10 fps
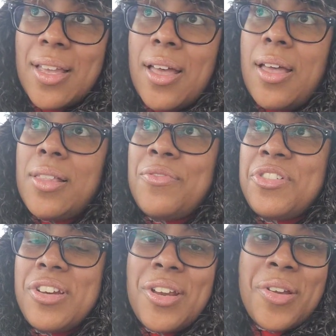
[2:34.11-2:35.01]
I live in
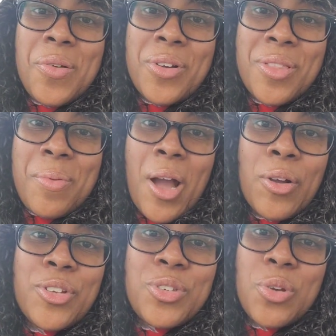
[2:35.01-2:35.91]
an area where the power
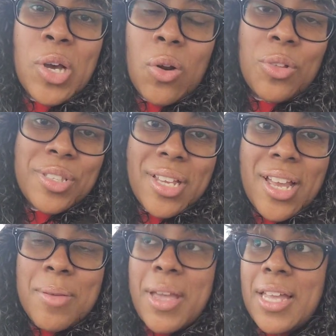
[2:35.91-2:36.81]
used to go out all the
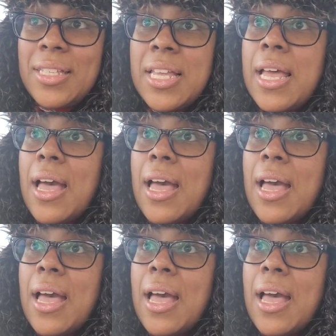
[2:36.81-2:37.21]
time, and